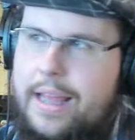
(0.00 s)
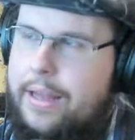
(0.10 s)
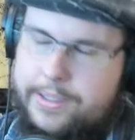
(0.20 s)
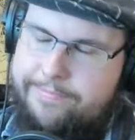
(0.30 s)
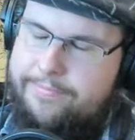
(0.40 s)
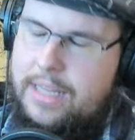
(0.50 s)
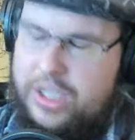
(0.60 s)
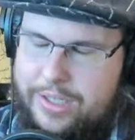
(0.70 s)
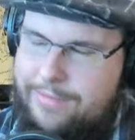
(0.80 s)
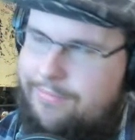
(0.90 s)
that.
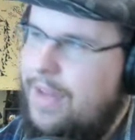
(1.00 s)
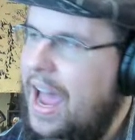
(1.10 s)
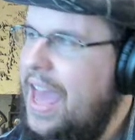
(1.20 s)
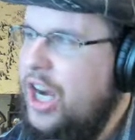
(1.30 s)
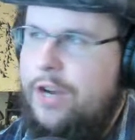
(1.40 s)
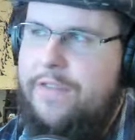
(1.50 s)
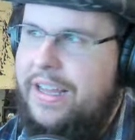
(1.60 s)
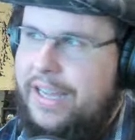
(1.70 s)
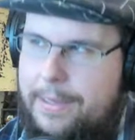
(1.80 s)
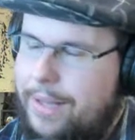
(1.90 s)
I had a good
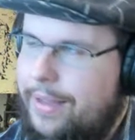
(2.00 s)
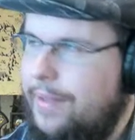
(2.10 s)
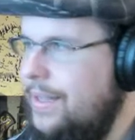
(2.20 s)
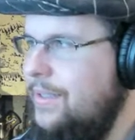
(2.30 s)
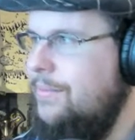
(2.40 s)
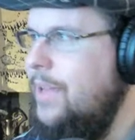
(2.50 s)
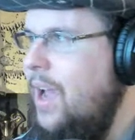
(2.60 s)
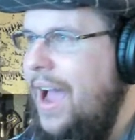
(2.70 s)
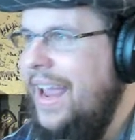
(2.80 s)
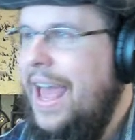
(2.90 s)
feeling about that. That's,
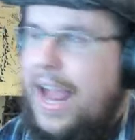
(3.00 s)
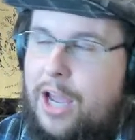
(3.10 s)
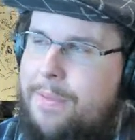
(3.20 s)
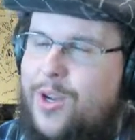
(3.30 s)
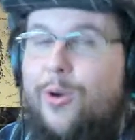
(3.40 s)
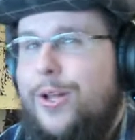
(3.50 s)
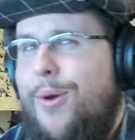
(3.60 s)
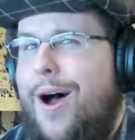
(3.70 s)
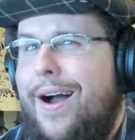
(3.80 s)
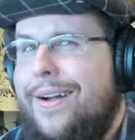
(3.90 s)
again, I could be
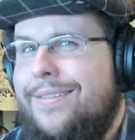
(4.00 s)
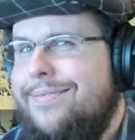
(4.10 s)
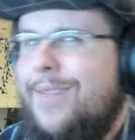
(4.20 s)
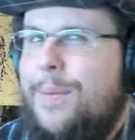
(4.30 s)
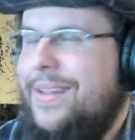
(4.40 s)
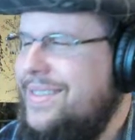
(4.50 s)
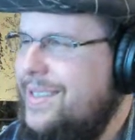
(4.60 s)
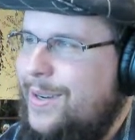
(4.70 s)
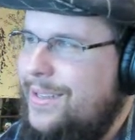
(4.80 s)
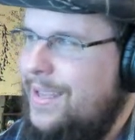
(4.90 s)
totally wrong about the
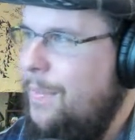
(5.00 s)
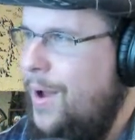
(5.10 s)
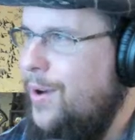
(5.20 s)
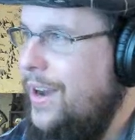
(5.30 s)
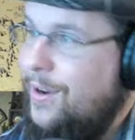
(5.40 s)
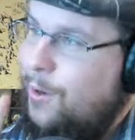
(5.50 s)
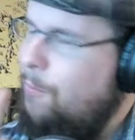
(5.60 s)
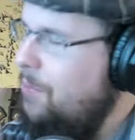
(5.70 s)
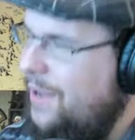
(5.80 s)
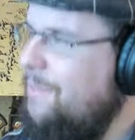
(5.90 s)
series and about her
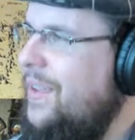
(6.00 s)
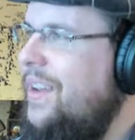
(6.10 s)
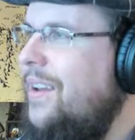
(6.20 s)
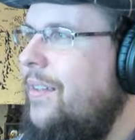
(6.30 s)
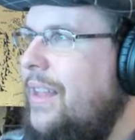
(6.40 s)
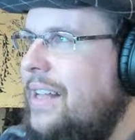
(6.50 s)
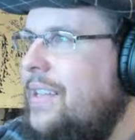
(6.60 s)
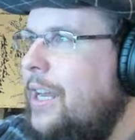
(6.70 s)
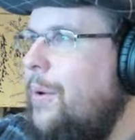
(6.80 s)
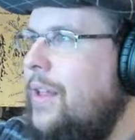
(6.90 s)
character, but
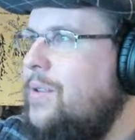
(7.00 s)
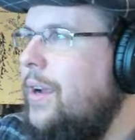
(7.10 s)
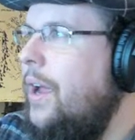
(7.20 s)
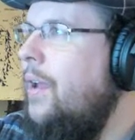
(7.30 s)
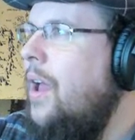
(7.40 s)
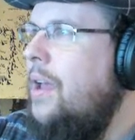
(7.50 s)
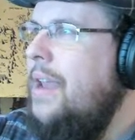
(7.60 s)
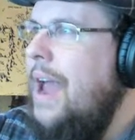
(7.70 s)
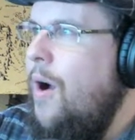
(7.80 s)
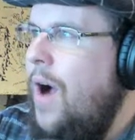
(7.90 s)
that's what I got.
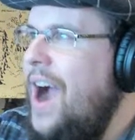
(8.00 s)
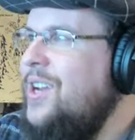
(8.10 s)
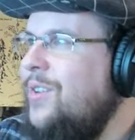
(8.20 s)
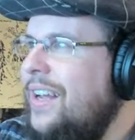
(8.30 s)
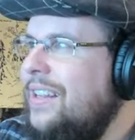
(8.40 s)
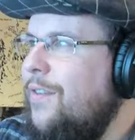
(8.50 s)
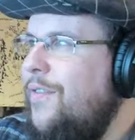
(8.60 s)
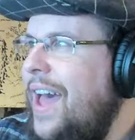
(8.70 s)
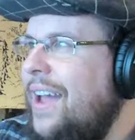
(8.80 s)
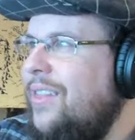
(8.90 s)
Now, I don't like the
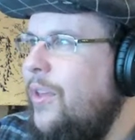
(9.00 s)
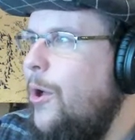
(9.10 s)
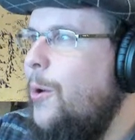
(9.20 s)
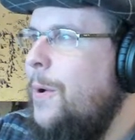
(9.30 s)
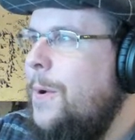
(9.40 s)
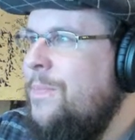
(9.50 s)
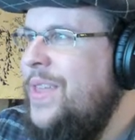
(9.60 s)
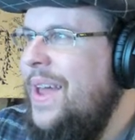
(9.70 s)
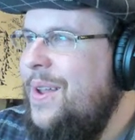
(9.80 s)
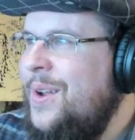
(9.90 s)
fact, though,
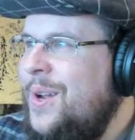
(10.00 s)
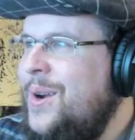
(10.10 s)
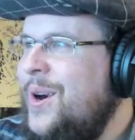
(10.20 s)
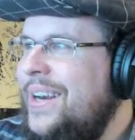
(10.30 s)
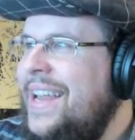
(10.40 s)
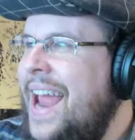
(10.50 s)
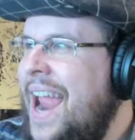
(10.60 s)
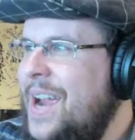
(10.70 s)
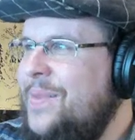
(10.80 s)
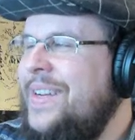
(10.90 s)
that
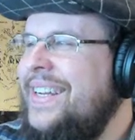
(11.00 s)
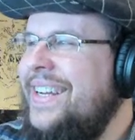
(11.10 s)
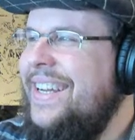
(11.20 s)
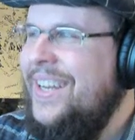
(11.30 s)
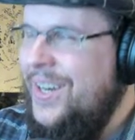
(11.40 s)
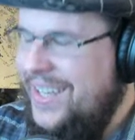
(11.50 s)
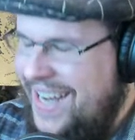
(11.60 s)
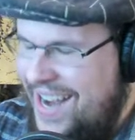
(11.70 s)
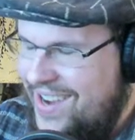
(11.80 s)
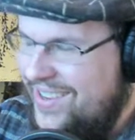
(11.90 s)
her
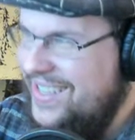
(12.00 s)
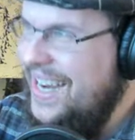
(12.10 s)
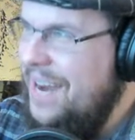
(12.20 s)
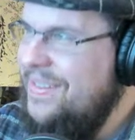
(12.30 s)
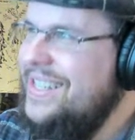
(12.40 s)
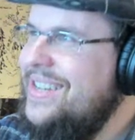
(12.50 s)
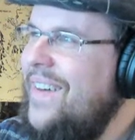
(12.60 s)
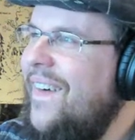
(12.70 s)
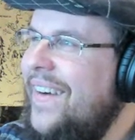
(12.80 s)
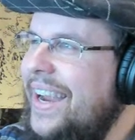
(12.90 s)
character's name is
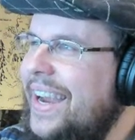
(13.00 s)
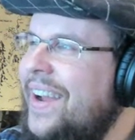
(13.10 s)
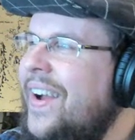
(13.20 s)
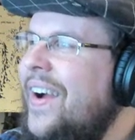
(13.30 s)
Nori.